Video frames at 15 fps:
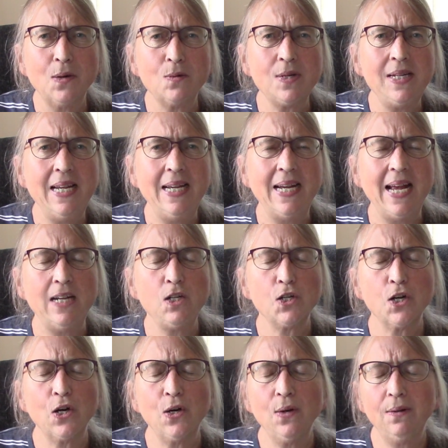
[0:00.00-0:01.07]

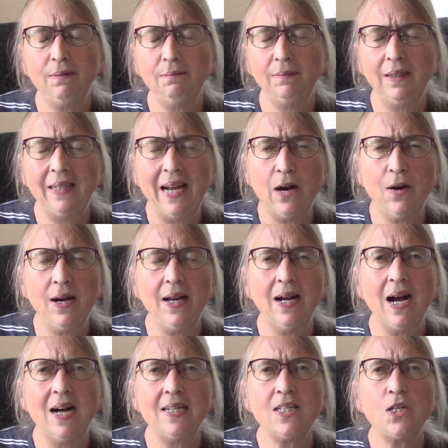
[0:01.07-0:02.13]
teenager
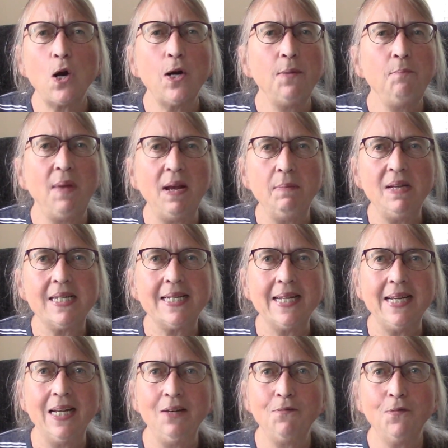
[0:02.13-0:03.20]
area. I started
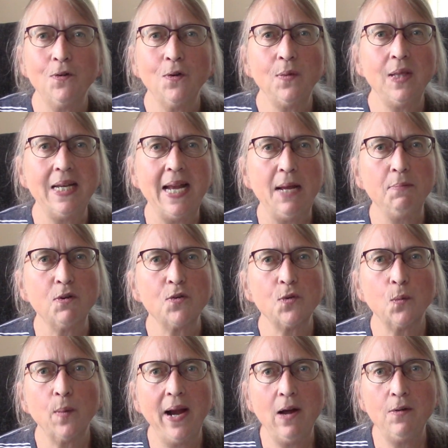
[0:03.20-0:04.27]
babysitting for the neighbors
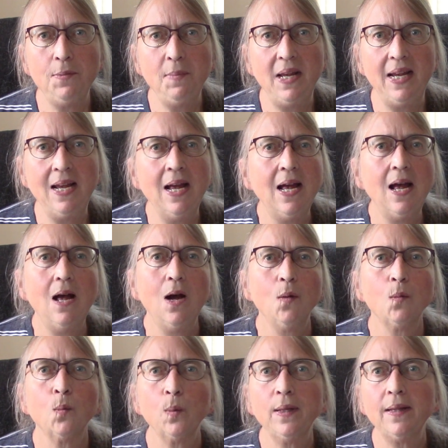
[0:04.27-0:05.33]
around me.
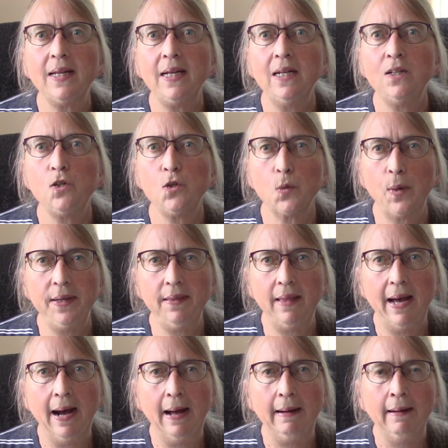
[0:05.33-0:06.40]
Really enjoyed
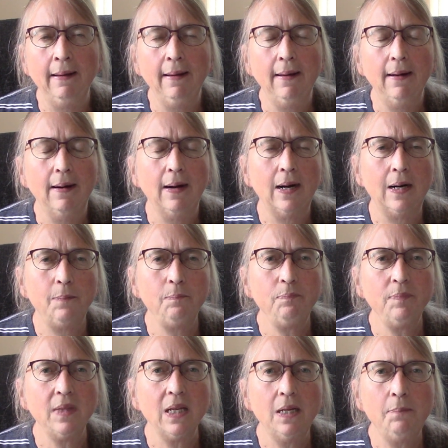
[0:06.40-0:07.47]
that.
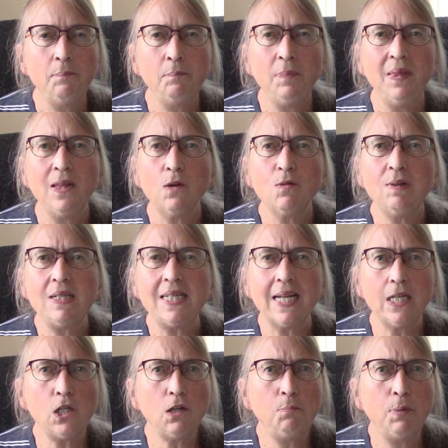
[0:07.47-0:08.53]
There was
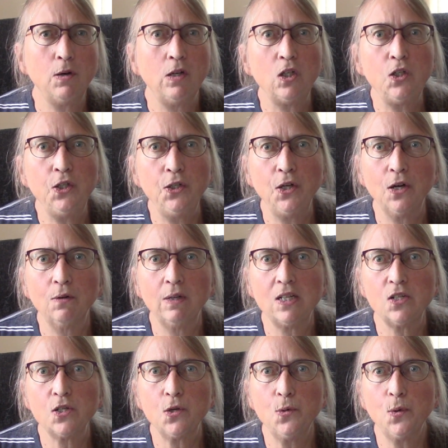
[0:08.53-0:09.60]
such a push, in
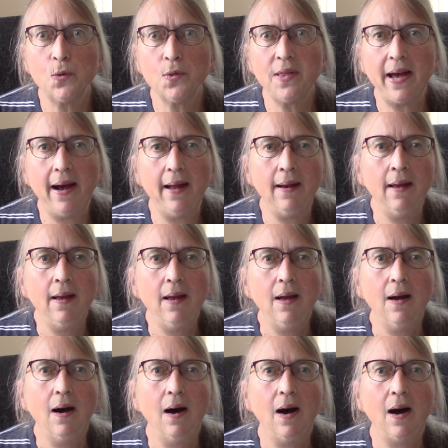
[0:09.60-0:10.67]
school that
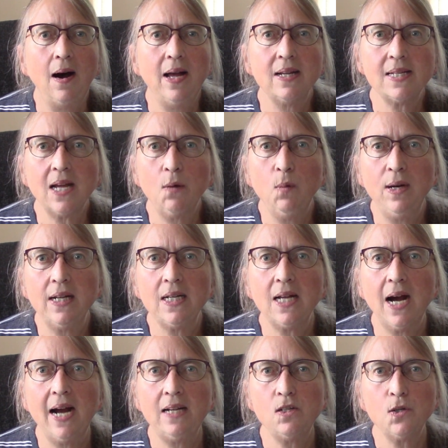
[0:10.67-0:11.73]
as I went into
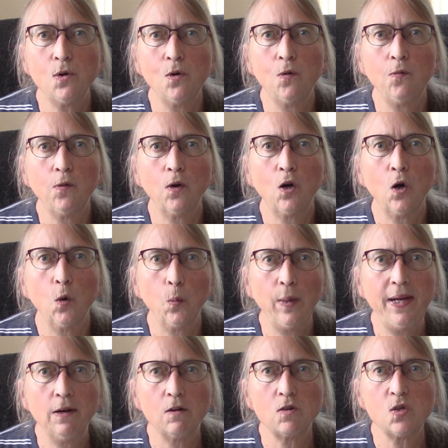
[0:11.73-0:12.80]
high school for
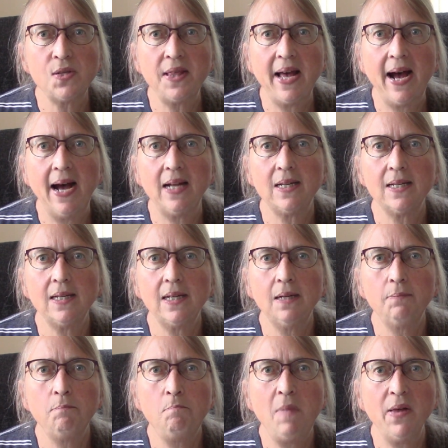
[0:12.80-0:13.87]
careers, that
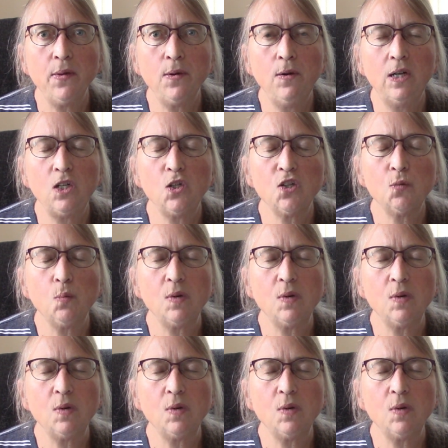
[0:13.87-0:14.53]
motherhood just